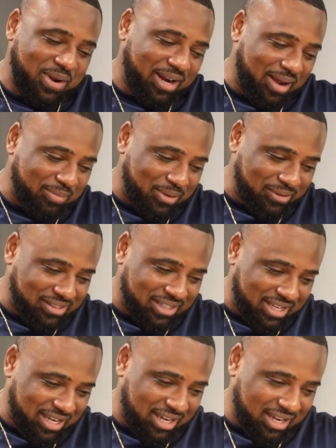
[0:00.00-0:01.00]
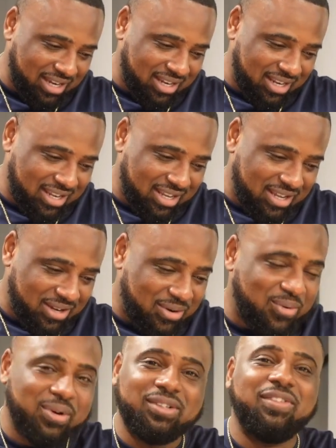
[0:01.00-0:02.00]
one I'm used to getting.
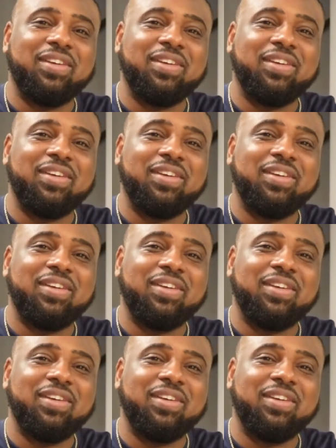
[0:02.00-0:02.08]
Corey's